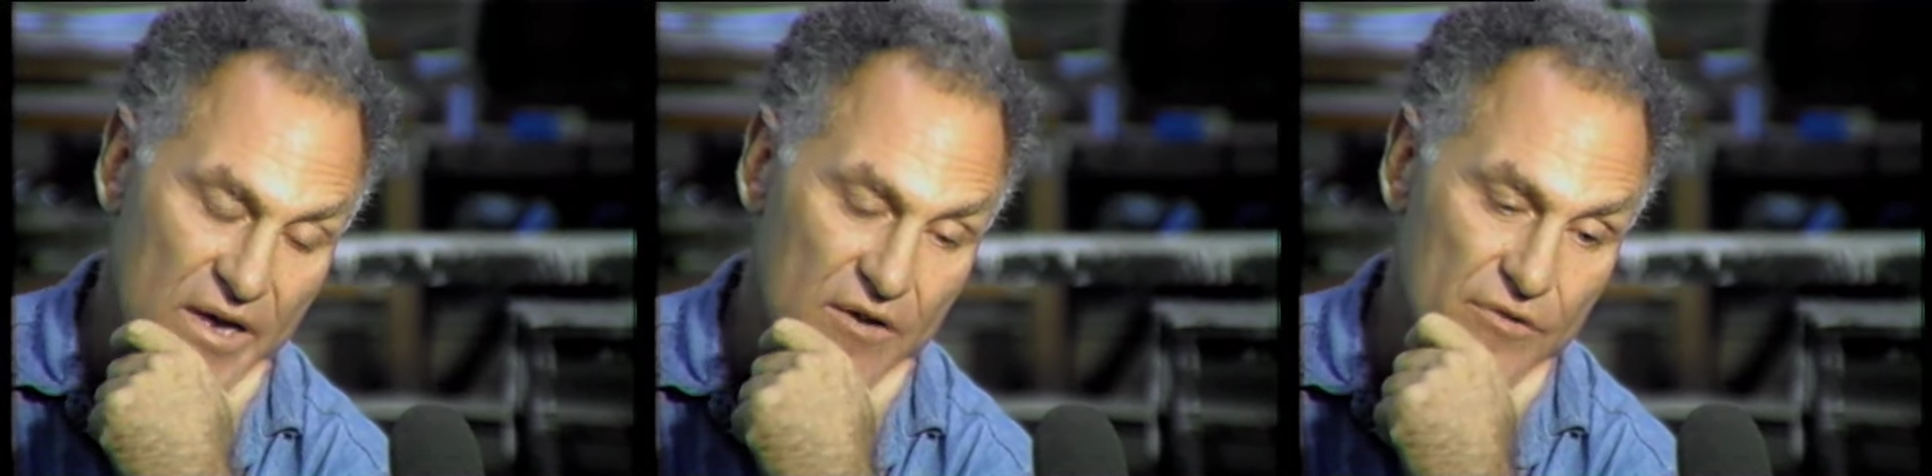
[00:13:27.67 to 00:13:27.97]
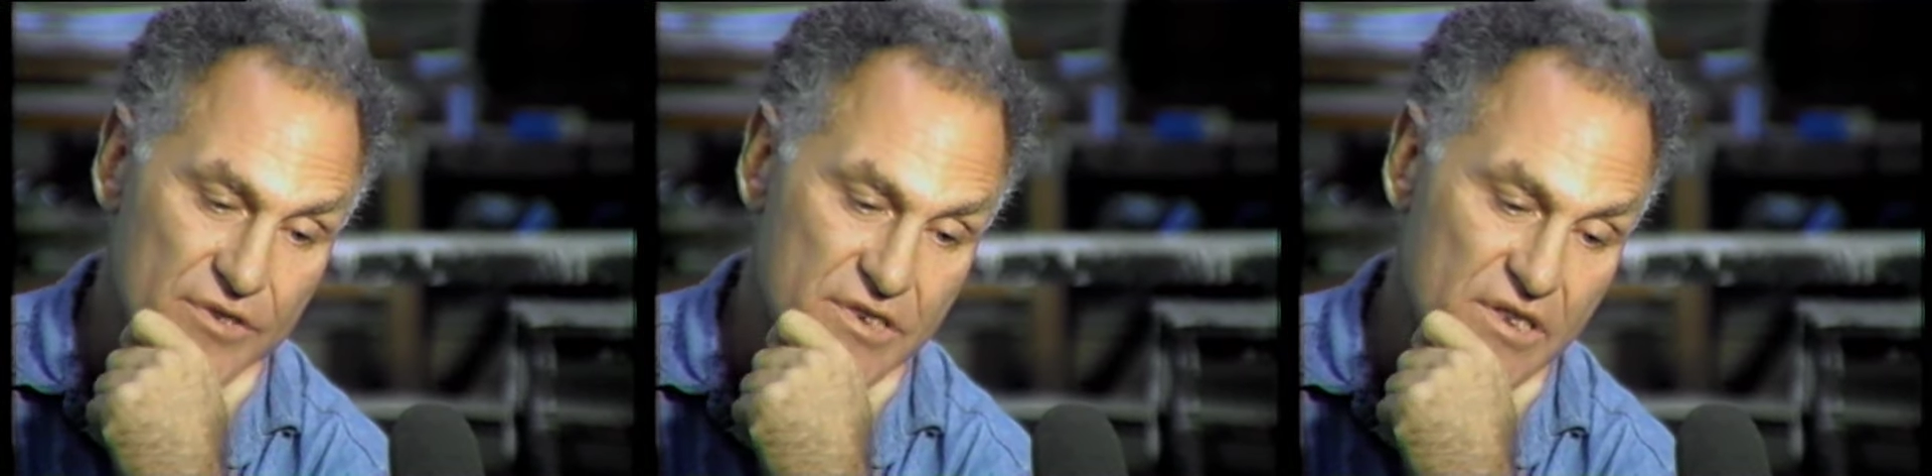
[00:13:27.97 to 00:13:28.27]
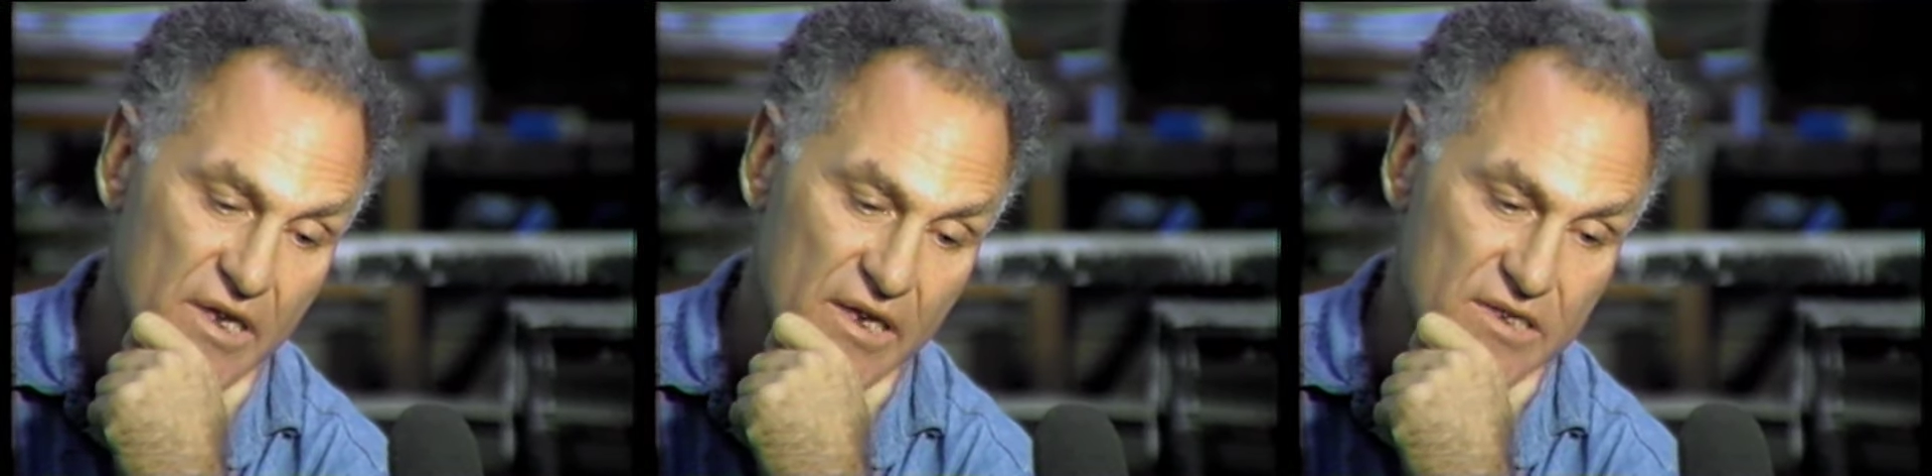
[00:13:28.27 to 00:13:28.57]
power is in
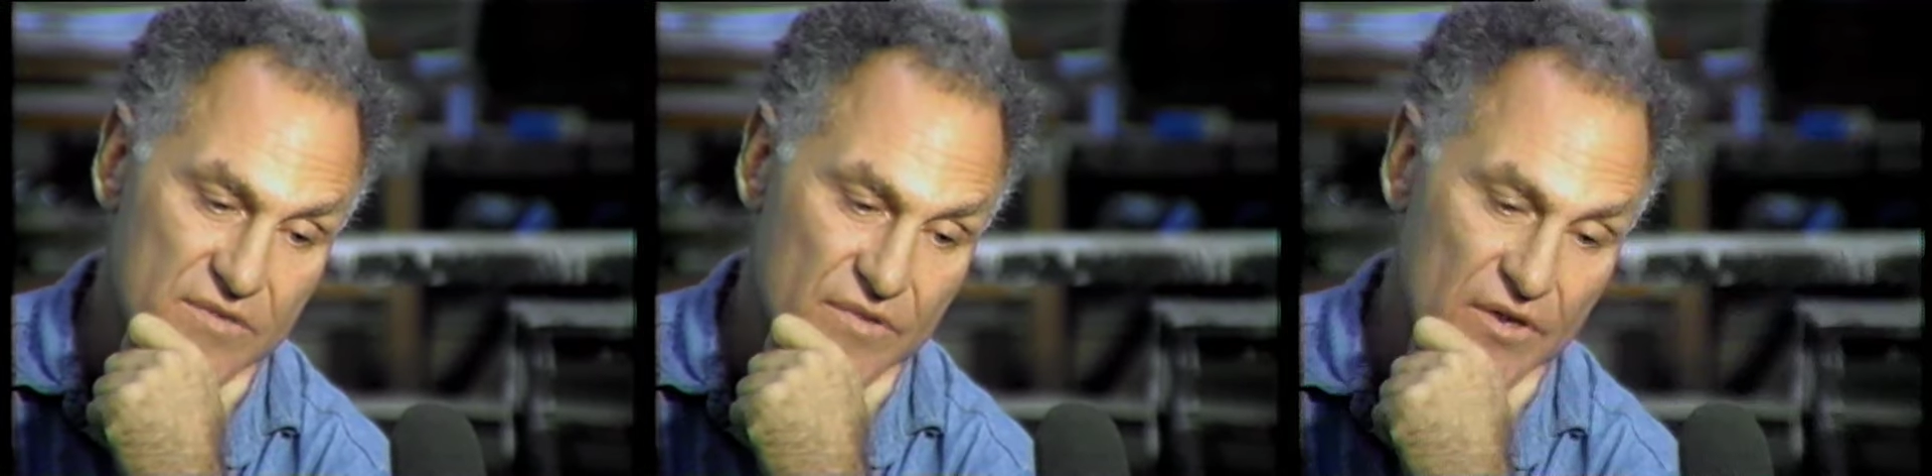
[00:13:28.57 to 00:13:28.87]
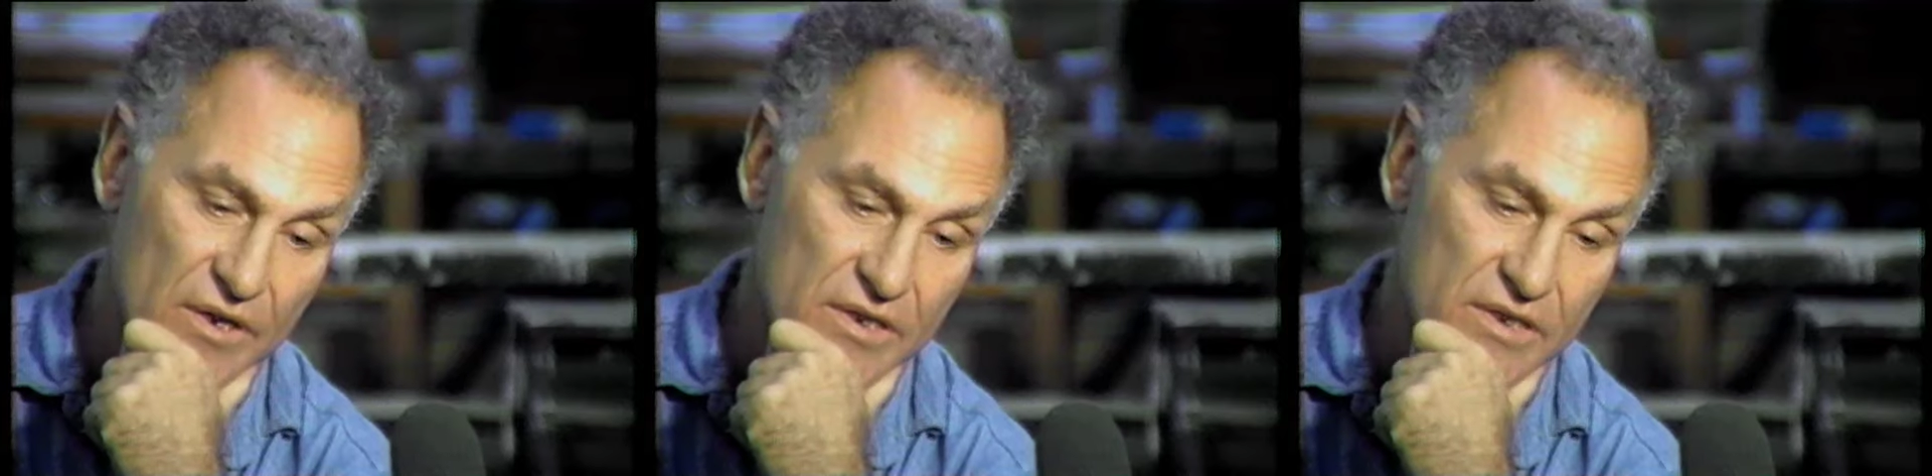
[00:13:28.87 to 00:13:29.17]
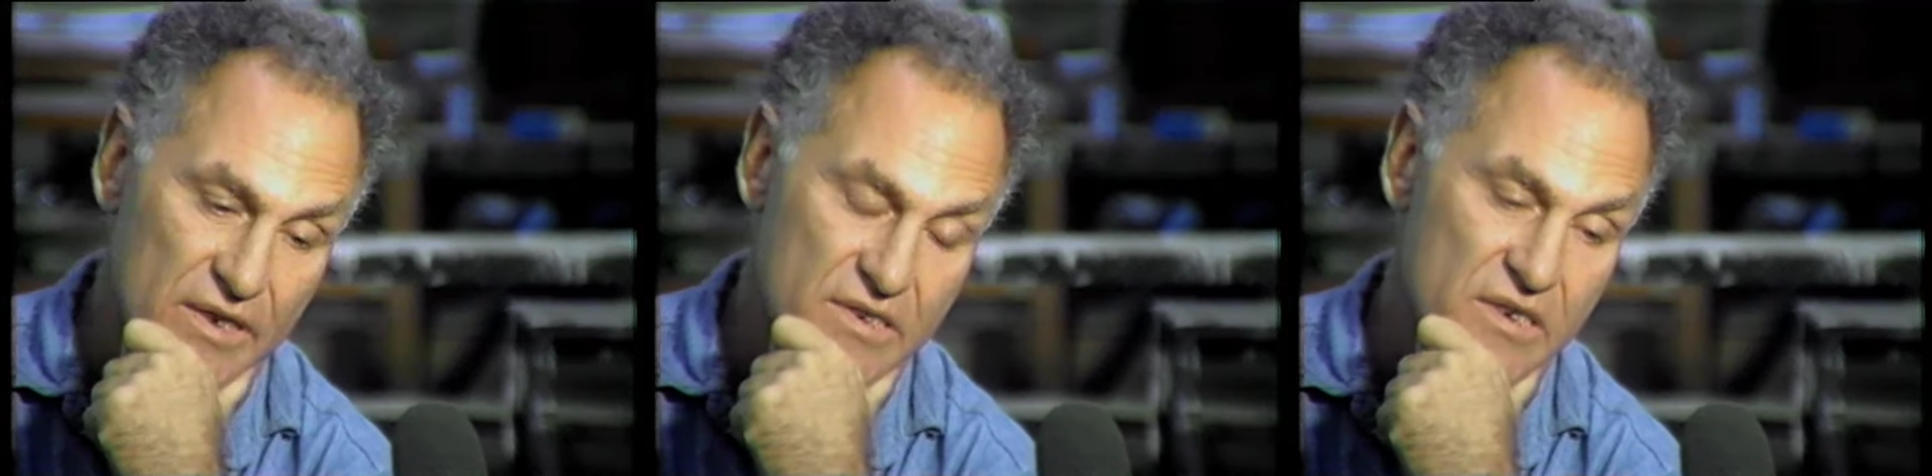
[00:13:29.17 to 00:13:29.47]
the hands of the
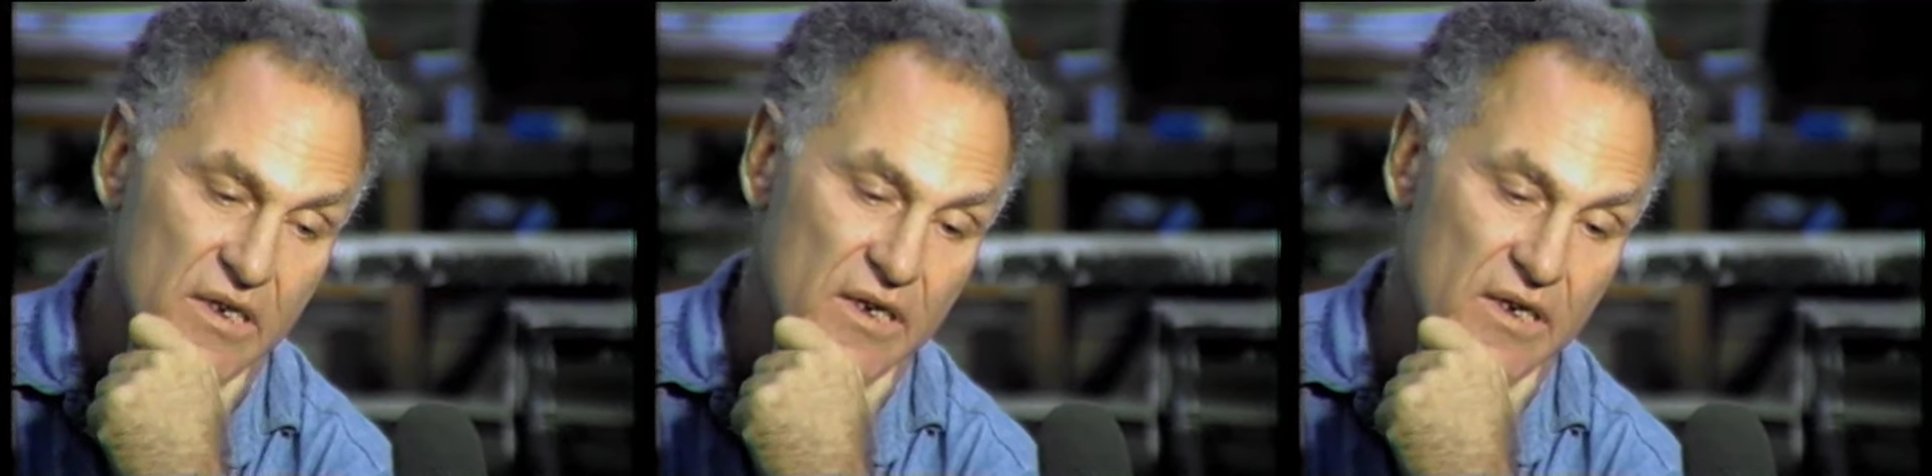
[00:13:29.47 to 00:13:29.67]
architects.